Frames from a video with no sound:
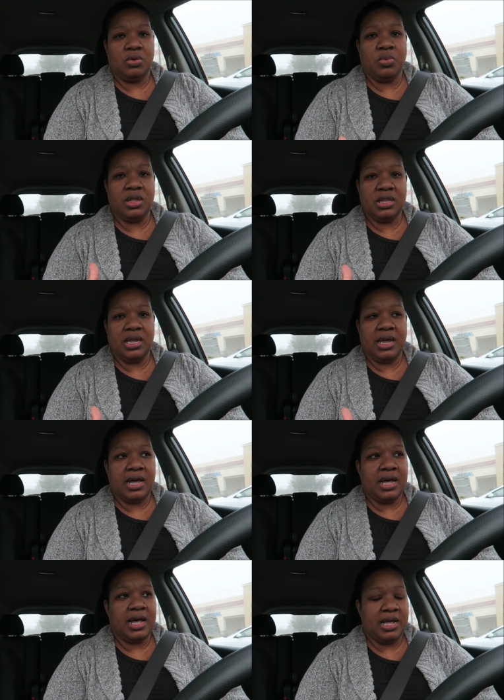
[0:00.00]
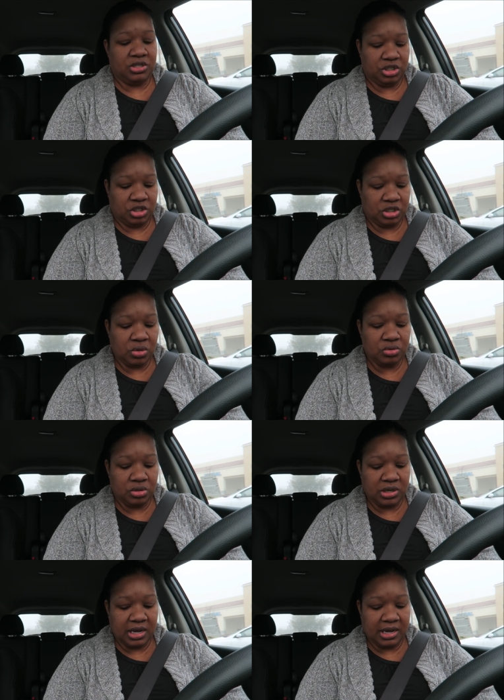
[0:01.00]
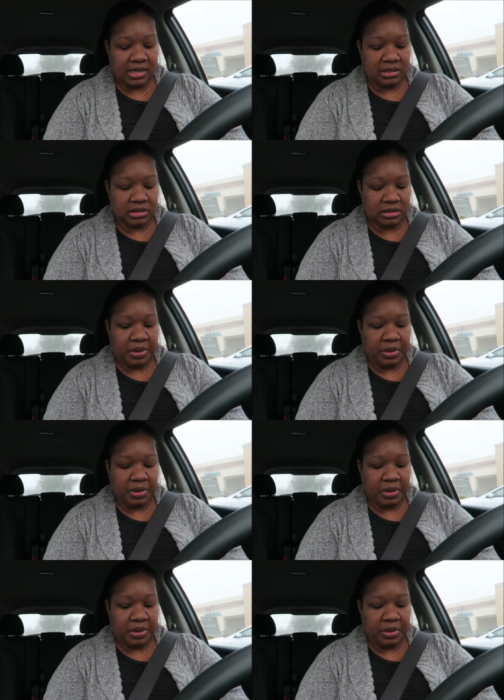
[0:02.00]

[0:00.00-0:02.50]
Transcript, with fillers: the one that I just showed you guys.